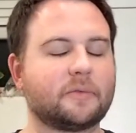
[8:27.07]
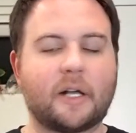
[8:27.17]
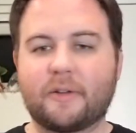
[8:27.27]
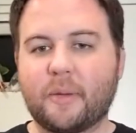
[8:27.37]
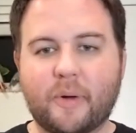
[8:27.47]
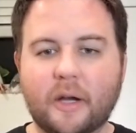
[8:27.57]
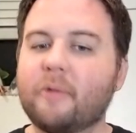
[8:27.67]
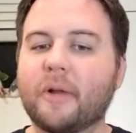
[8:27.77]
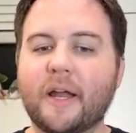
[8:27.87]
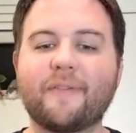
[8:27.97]
holiday party,
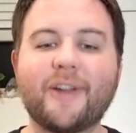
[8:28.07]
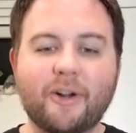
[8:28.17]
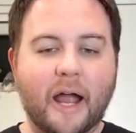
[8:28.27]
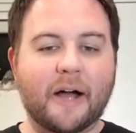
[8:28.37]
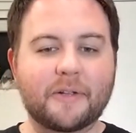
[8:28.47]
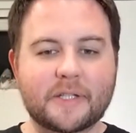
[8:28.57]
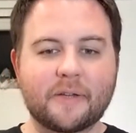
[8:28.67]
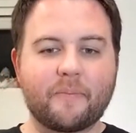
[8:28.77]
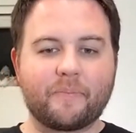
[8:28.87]
whatever you're out